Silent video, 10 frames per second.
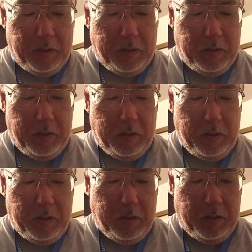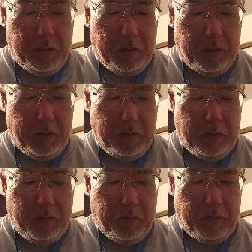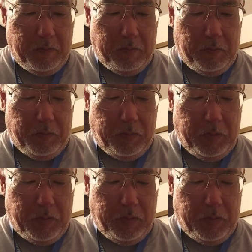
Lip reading: (no one is talking)